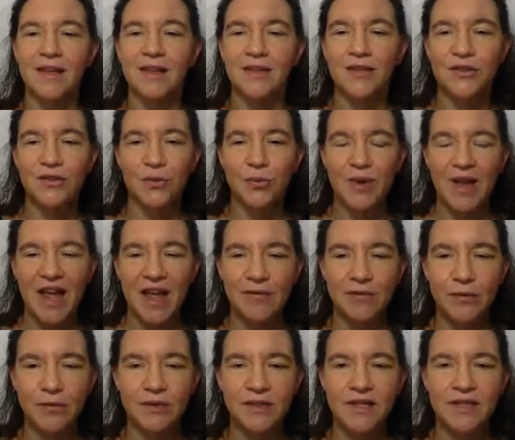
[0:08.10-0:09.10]
So we have
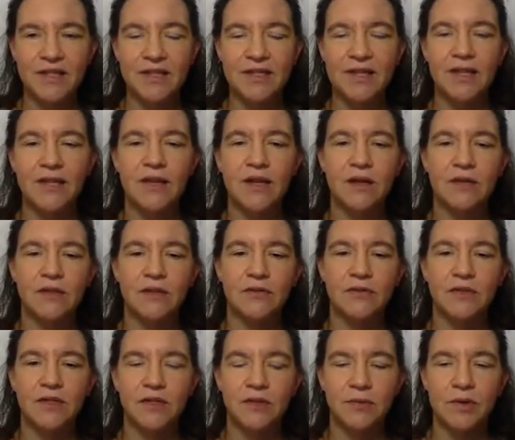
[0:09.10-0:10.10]
already seen lots of
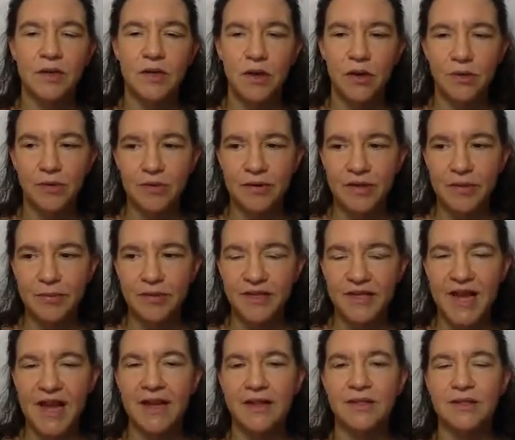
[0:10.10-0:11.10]
discrete logarithm
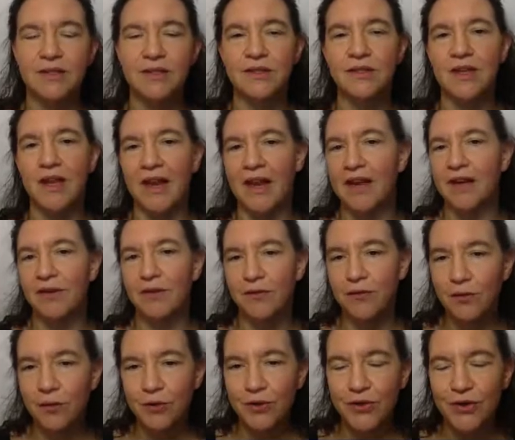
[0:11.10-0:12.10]
attacks, and of
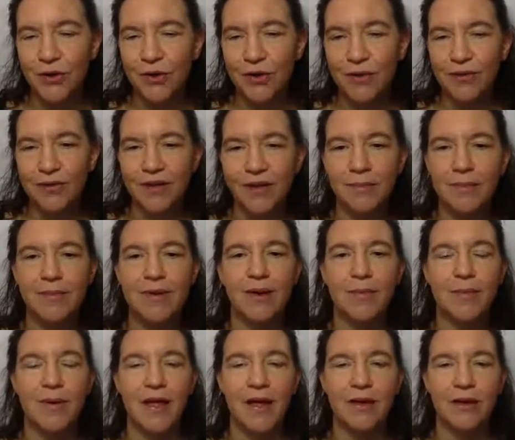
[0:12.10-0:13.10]
course all of them
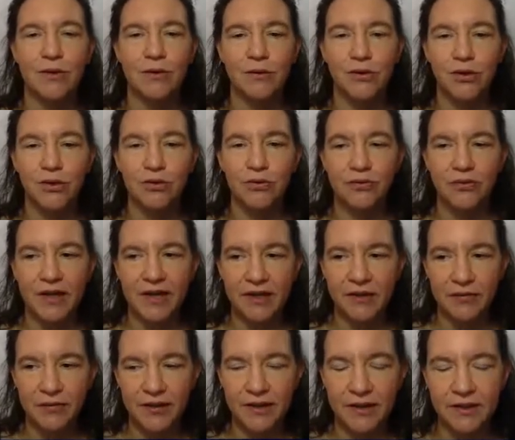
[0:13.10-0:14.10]
apply also to
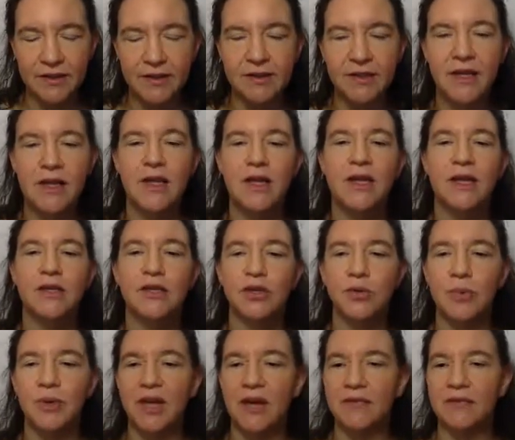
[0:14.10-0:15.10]
finite fields. So
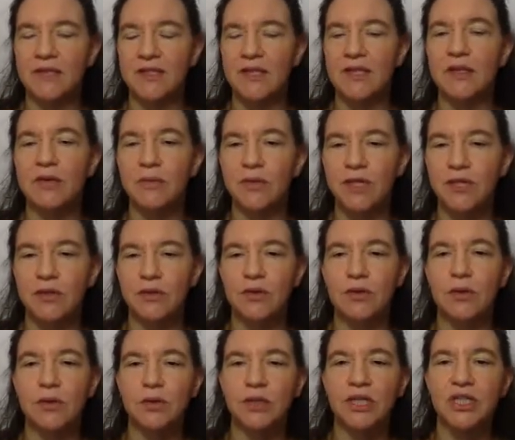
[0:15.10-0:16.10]
we have seen what is
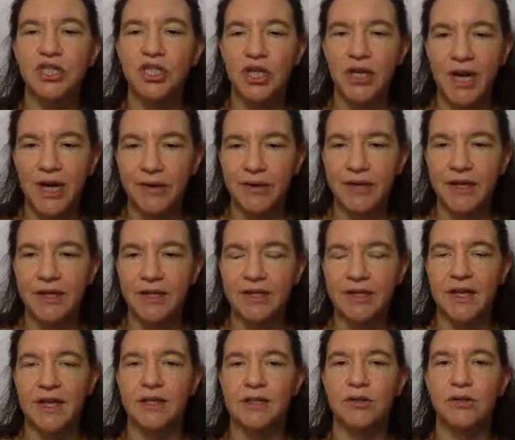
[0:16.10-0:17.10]
called generic
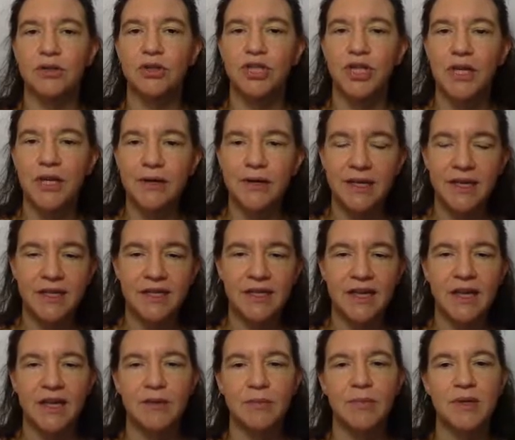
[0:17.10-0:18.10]
attack. So a generic
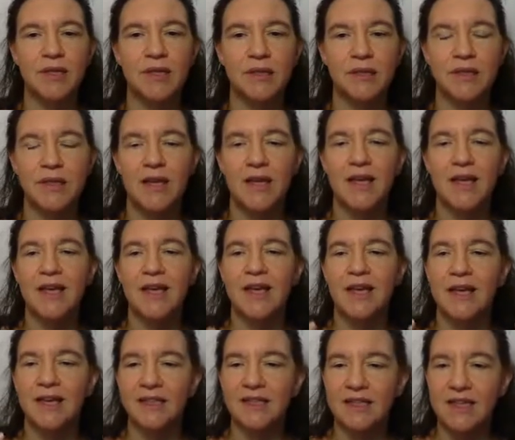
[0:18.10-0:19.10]
attack means
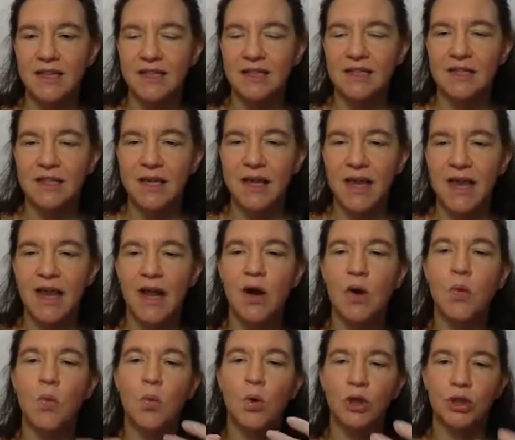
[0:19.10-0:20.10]
it doesn't care
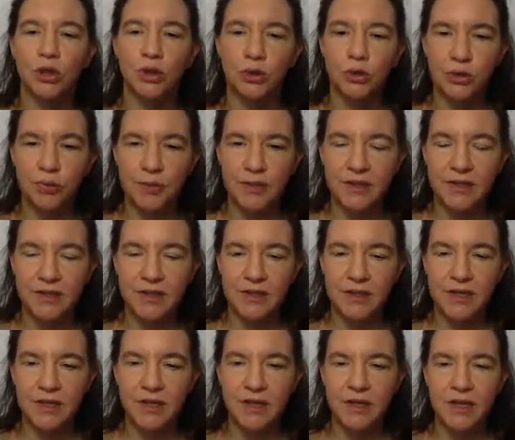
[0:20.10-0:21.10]
what group it is
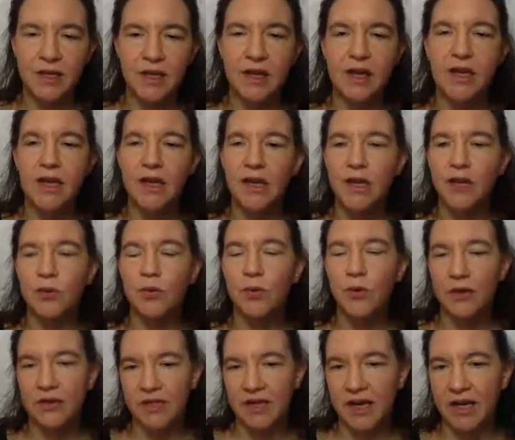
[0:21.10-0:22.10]
in, it
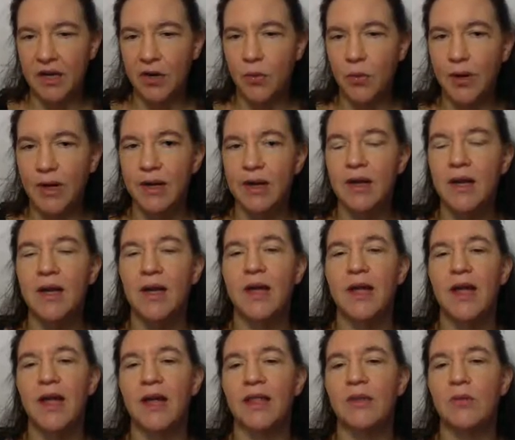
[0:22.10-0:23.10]
works anywhere.
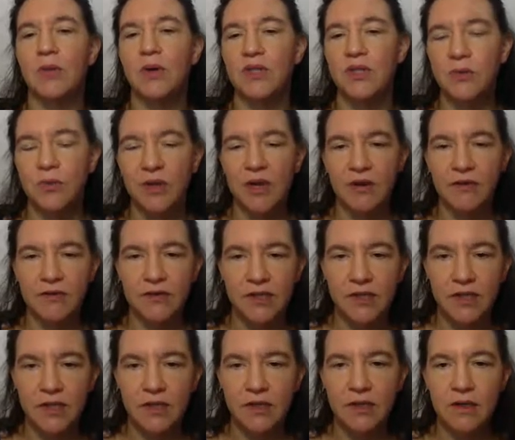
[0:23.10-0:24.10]
And the ones we have
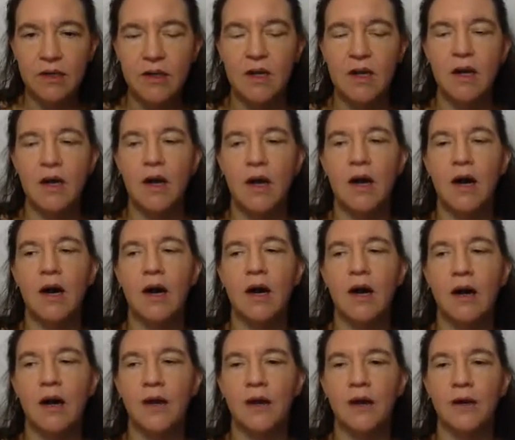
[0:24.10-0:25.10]
seen
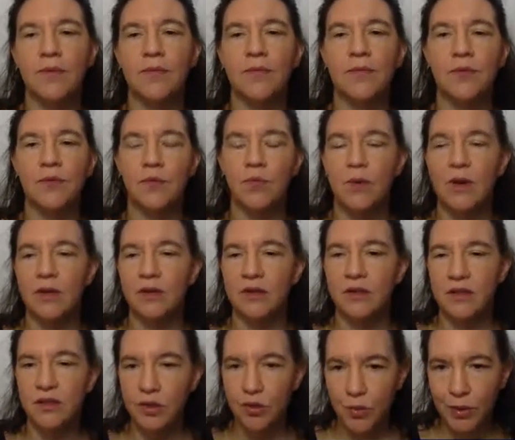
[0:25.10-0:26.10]
are, well, the
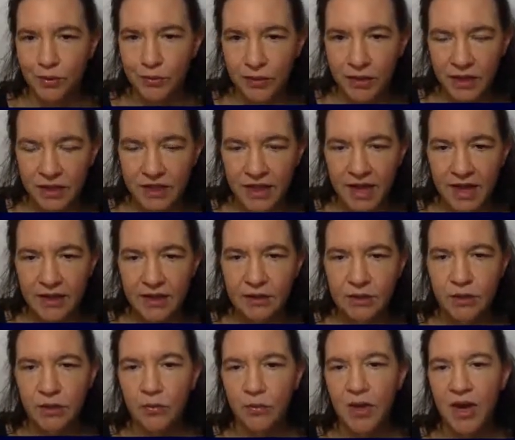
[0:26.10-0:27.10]
square root attacks.
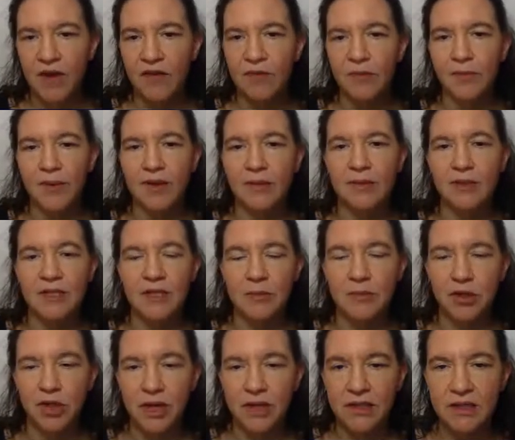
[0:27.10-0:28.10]
So we have baby step,
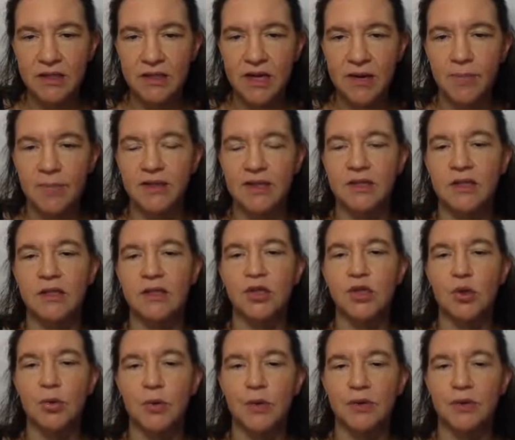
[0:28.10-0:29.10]
giant step, but that's a
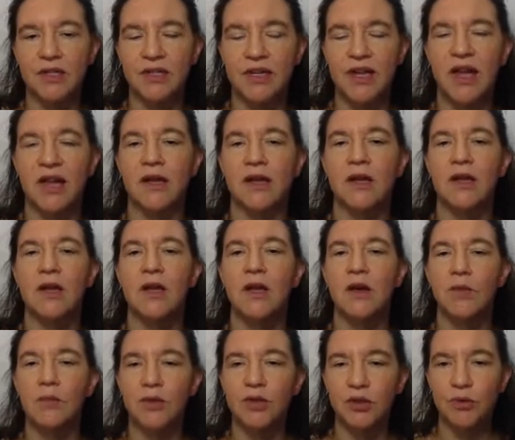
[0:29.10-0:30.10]
square root attack
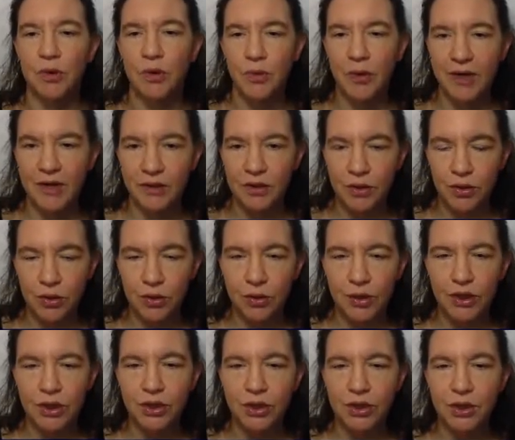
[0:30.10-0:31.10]
which requires
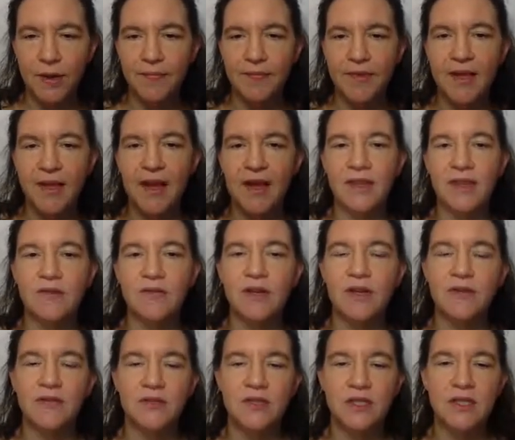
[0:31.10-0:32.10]
storage. And then we
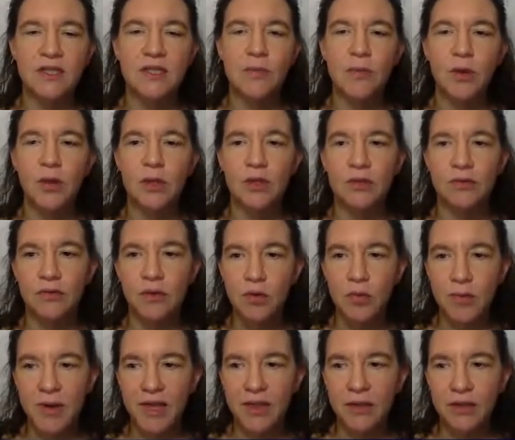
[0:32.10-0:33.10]
have seen the polyglot row
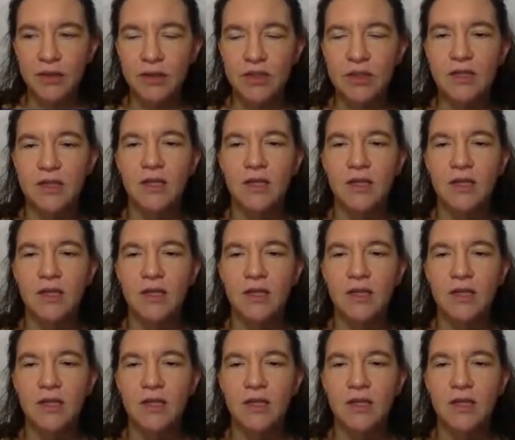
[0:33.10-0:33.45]
method